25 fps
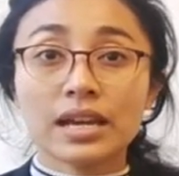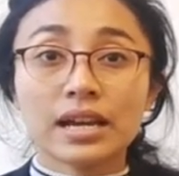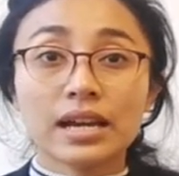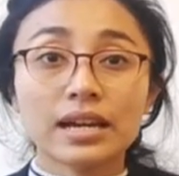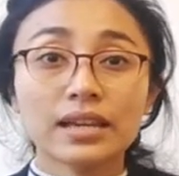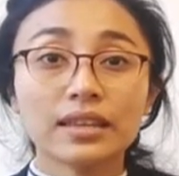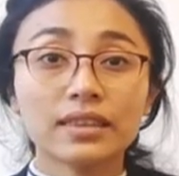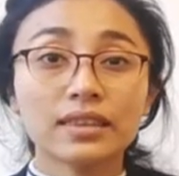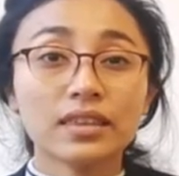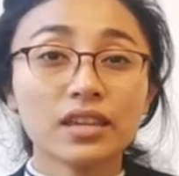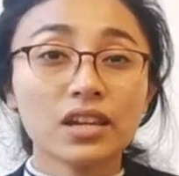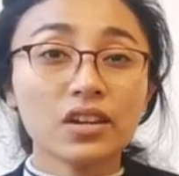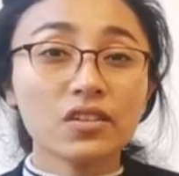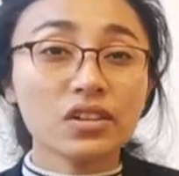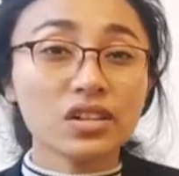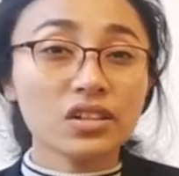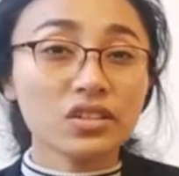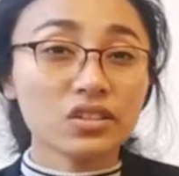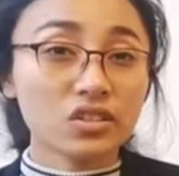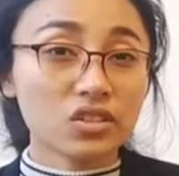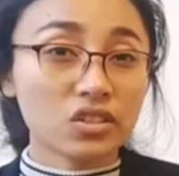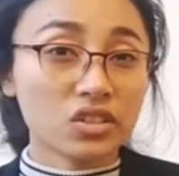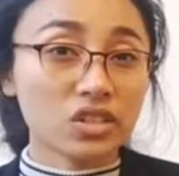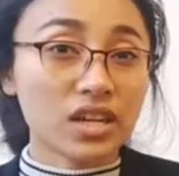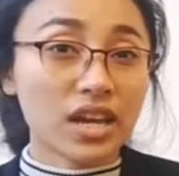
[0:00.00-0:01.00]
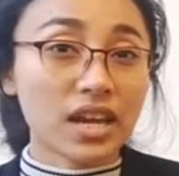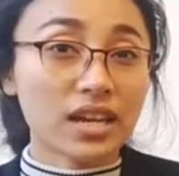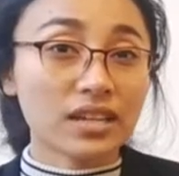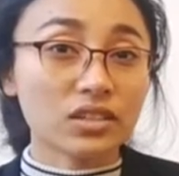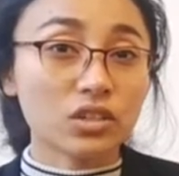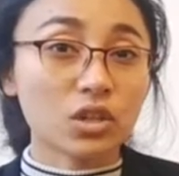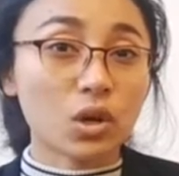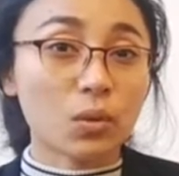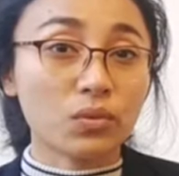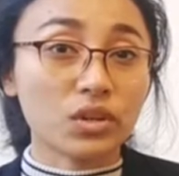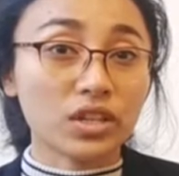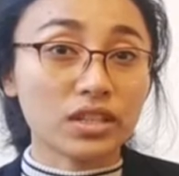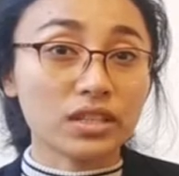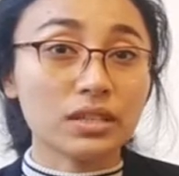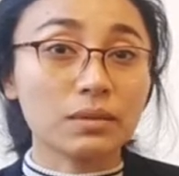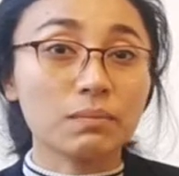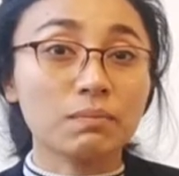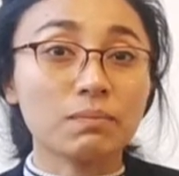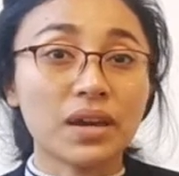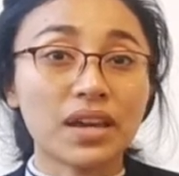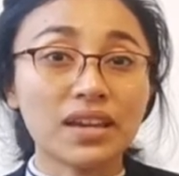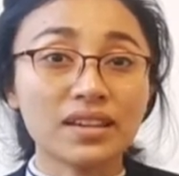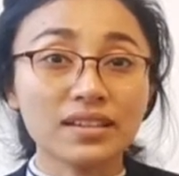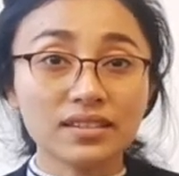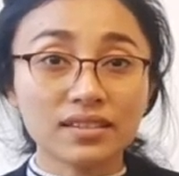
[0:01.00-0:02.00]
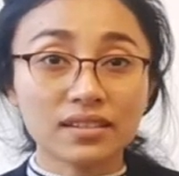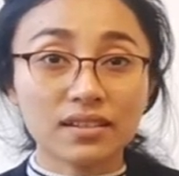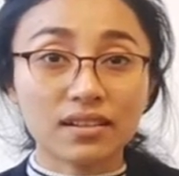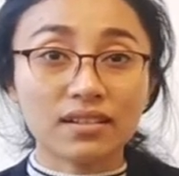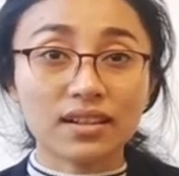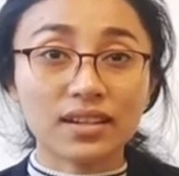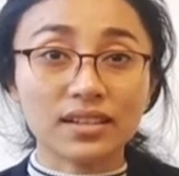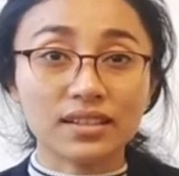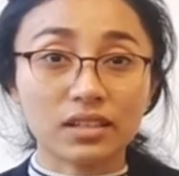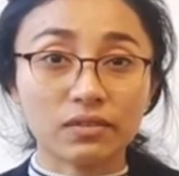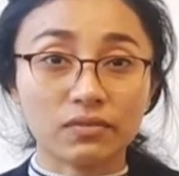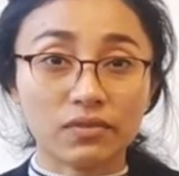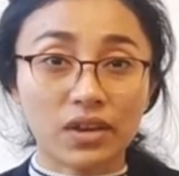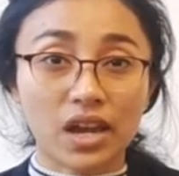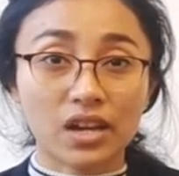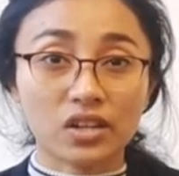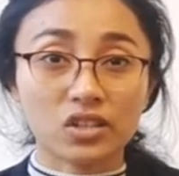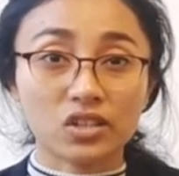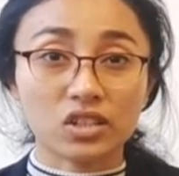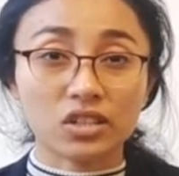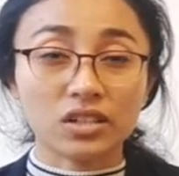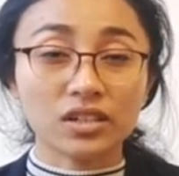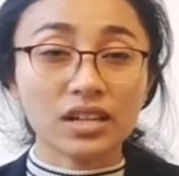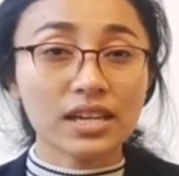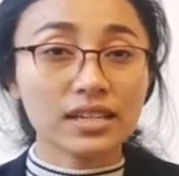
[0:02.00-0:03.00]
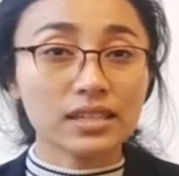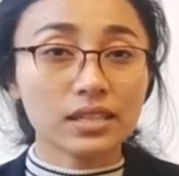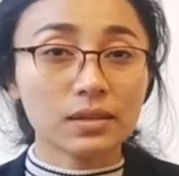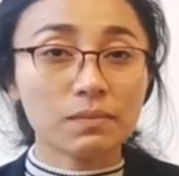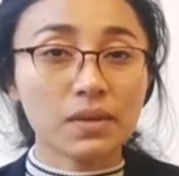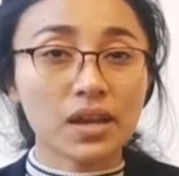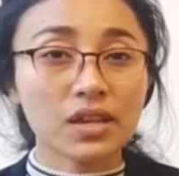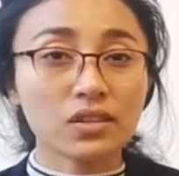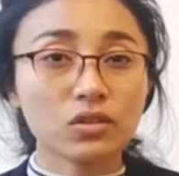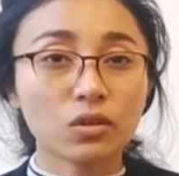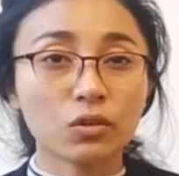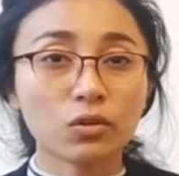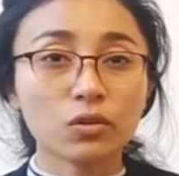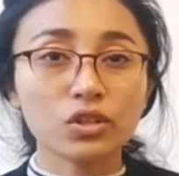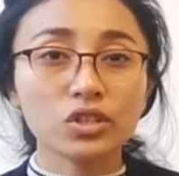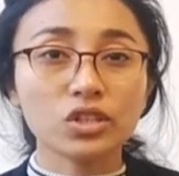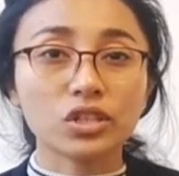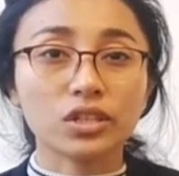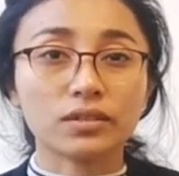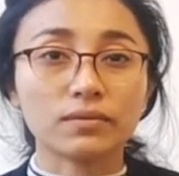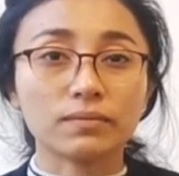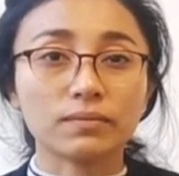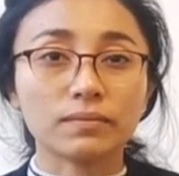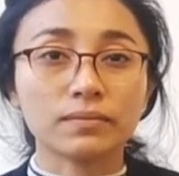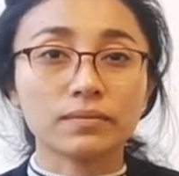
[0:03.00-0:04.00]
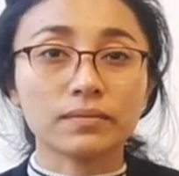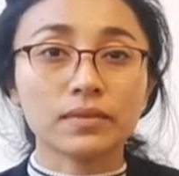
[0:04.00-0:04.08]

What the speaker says: A theory suggests community-based collective action as the best solution.